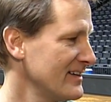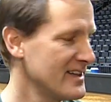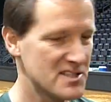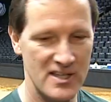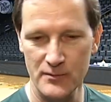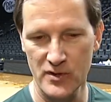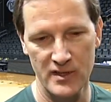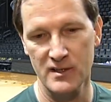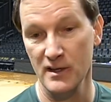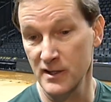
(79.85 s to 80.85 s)
something
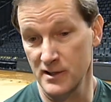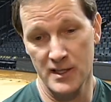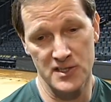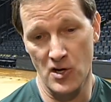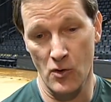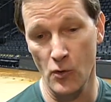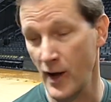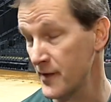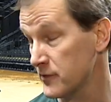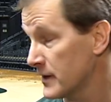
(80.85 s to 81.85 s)
that it does our
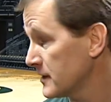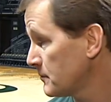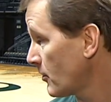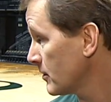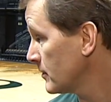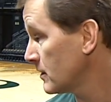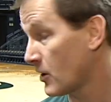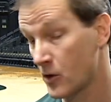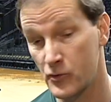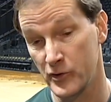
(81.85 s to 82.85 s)
whole athletic department,
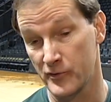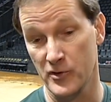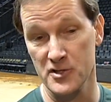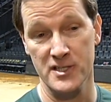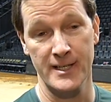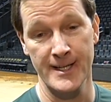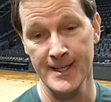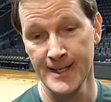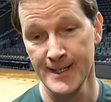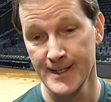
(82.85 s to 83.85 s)
our whole university,
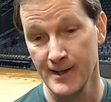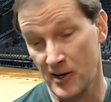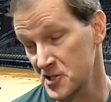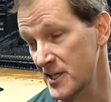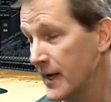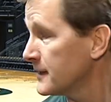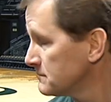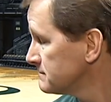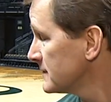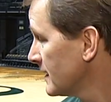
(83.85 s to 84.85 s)
our state
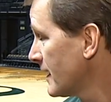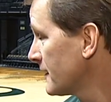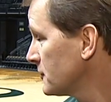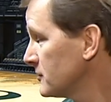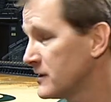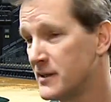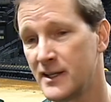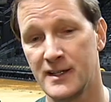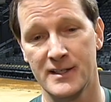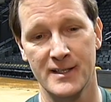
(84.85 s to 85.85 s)
a lot of good.
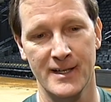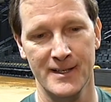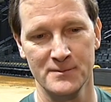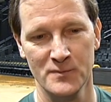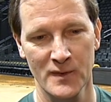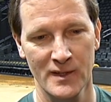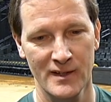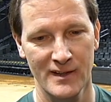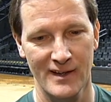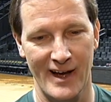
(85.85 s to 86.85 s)
And
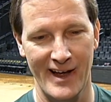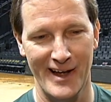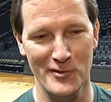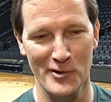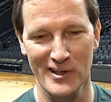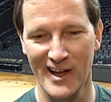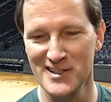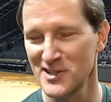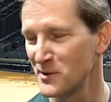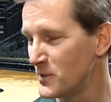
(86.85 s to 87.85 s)
I hadn't
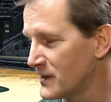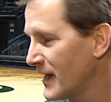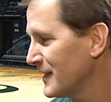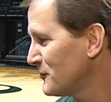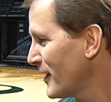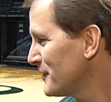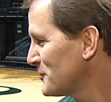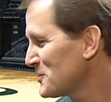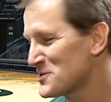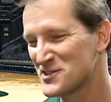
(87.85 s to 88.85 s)
realized it had been 95
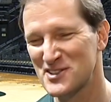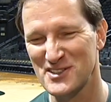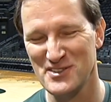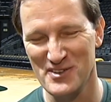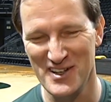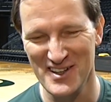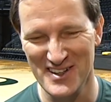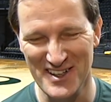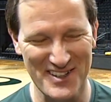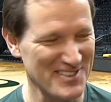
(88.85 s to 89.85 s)
years since we
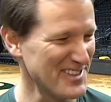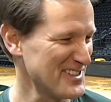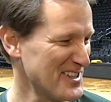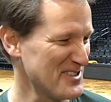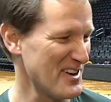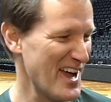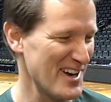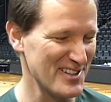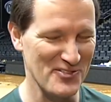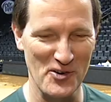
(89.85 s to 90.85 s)
had
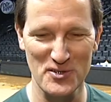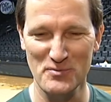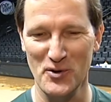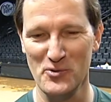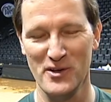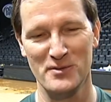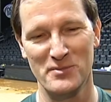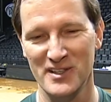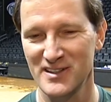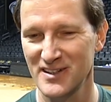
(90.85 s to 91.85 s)
a Rose Bowl win.
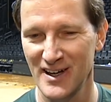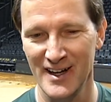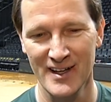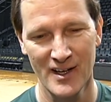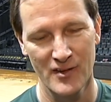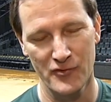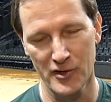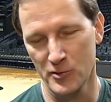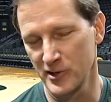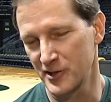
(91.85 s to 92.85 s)
But
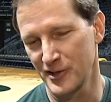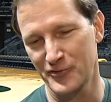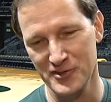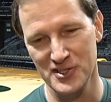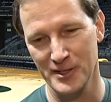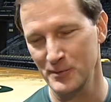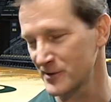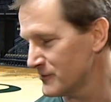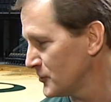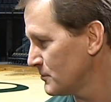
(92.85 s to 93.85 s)
feel really good for Chip
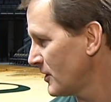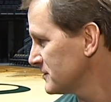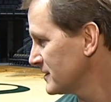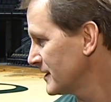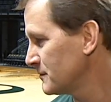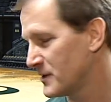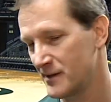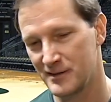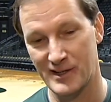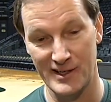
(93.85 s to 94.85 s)
and the football team.
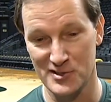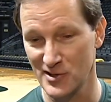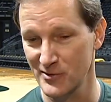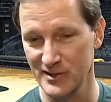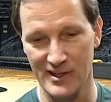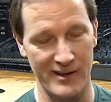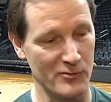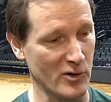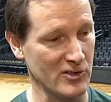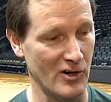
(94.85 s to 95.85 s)
They deserve it.
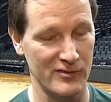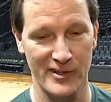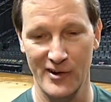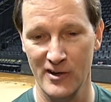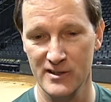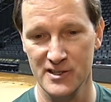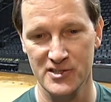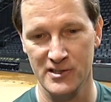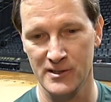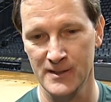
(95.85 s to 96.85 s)
They've worked awfully hard
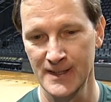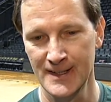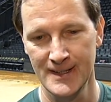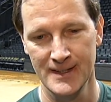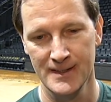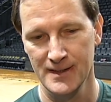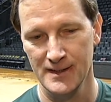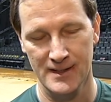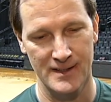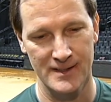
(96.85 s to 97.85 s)
this year.
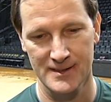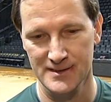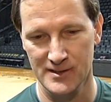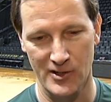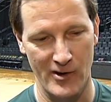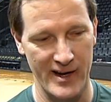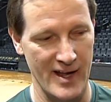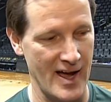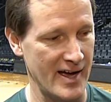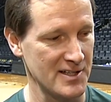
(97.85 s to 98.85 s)
They're great
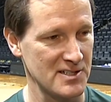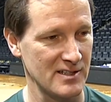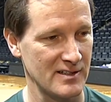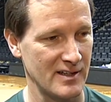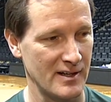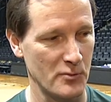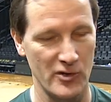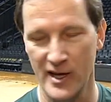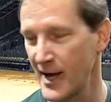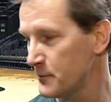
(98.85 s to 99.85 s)
guys, and I'm
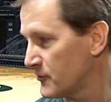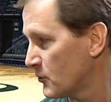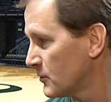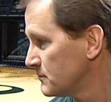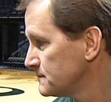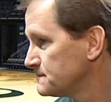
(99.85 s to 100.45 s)
really happy for them.